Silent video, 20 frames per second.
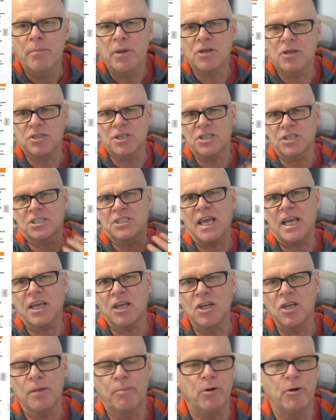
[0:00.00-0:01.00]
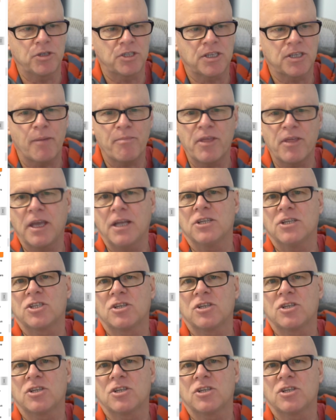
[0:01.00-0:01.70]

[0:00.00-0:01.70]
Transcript: Because the second you put something